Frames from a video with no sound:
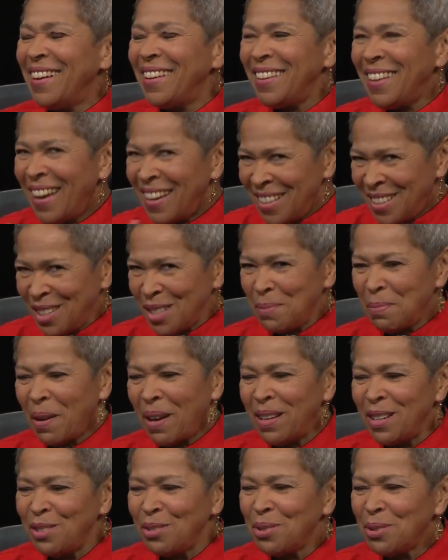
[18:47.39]
Not just
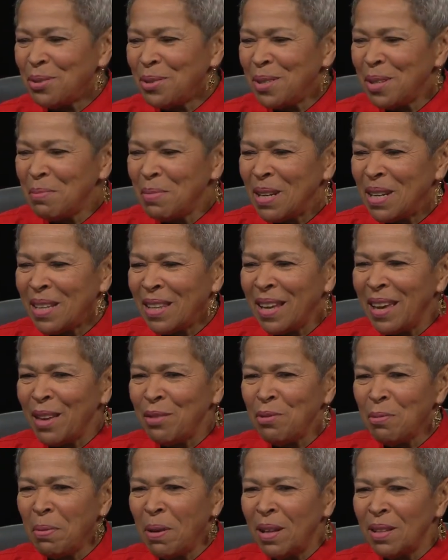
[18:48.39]
by introducing me to the
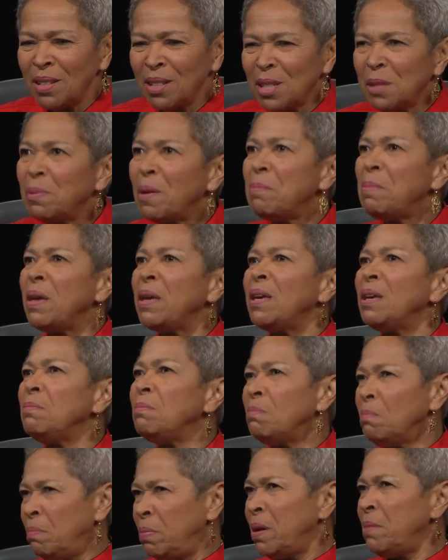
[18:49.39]
anthropologist, but, making,
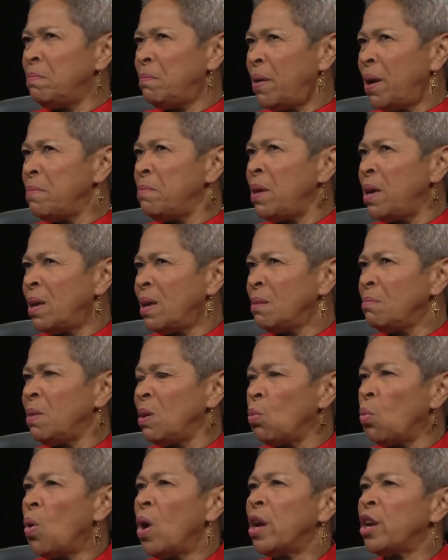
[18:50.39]
but by making
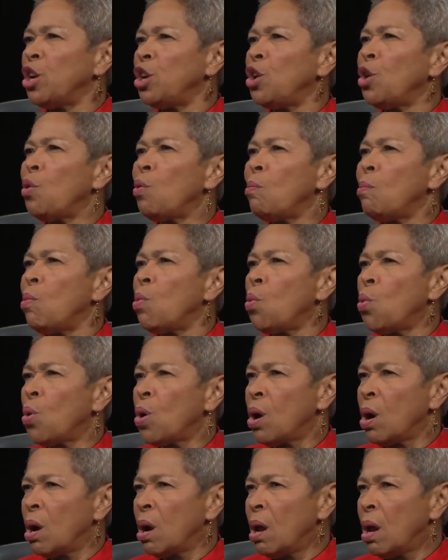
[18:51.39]
me want to know
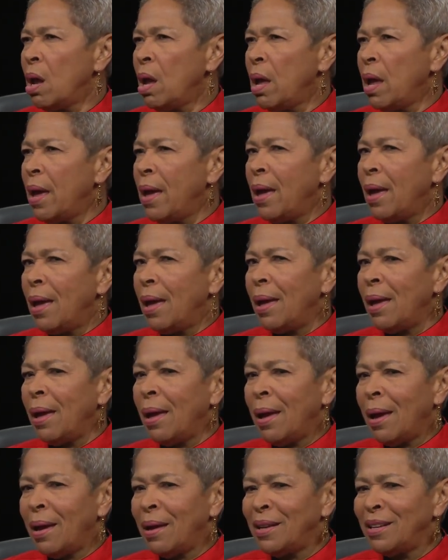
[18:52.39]
more. Uh-huh.
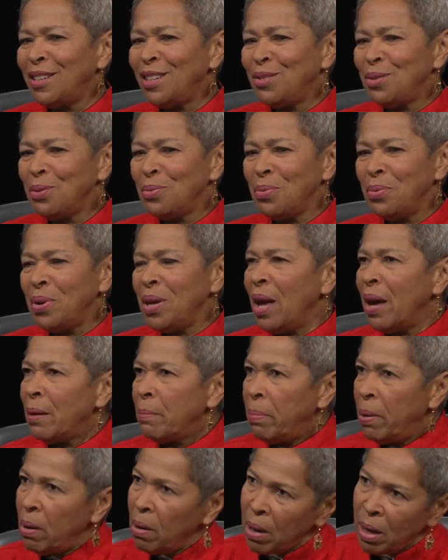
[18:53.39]
And we had
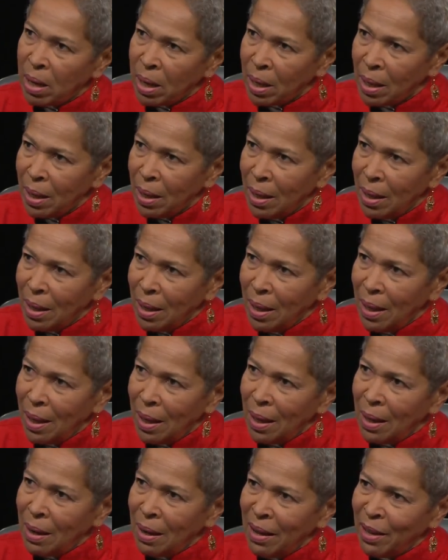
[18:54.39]
a party.
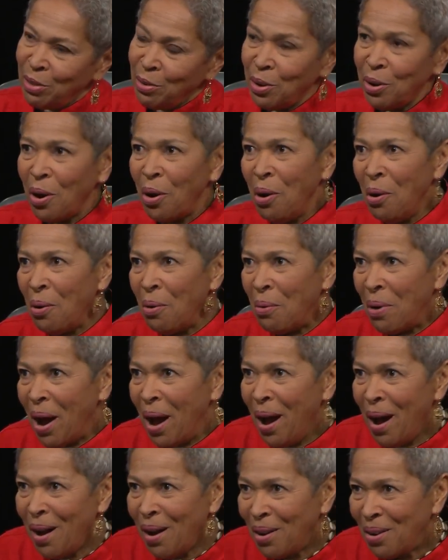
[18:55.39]
And I thought, oh,
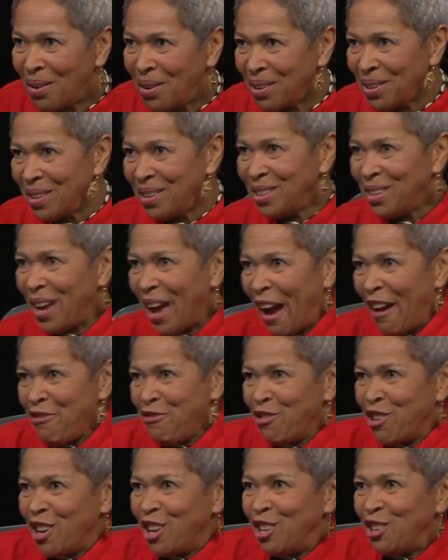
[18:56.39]
wow,
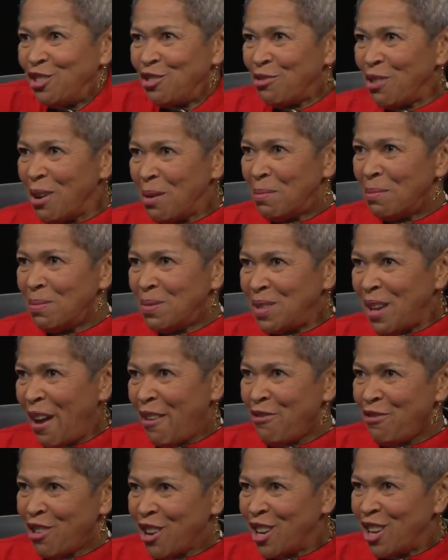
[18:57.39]
African drums,
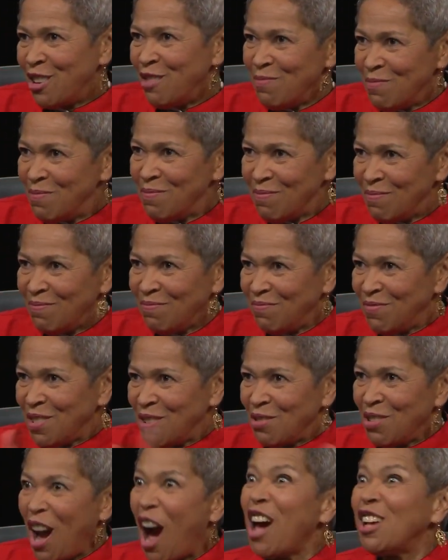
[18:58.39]
African yeah.
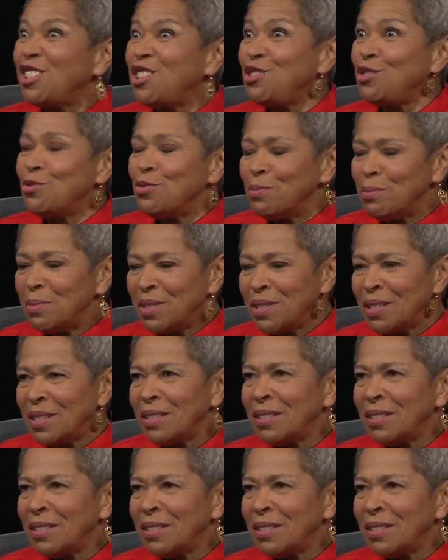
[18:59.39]
you know, costumes sure.